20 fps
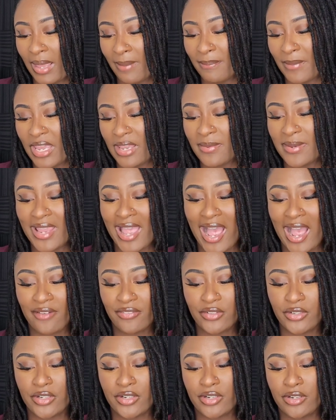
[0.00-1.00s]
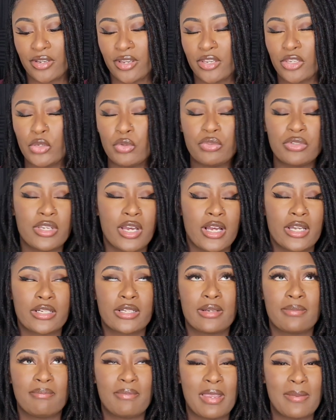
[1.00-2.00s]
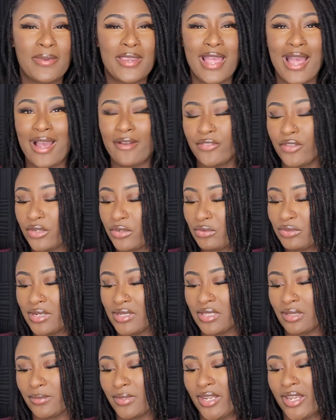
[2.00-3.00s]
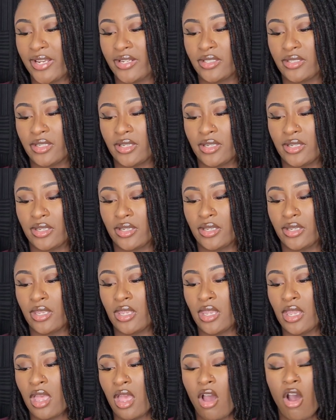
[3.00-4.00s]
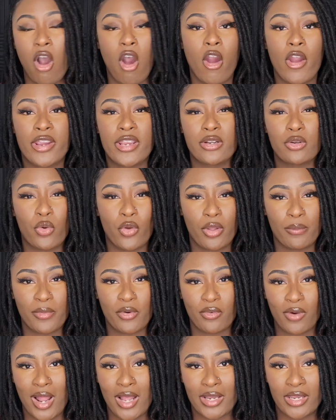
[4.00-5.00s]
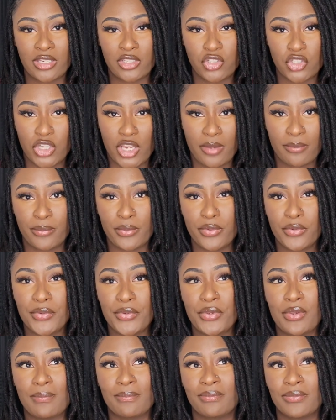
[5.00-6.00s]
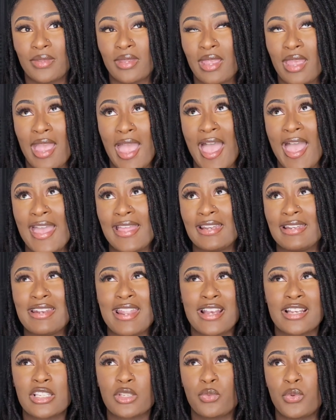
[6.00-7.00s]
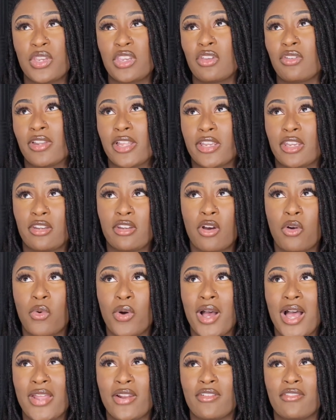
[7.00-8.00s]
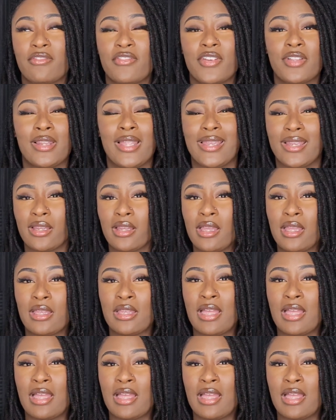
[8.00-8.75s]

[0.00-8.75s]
maybe after you did something like the Argan Oil Moroccan shampoo, and next week you like, you know what, I feel like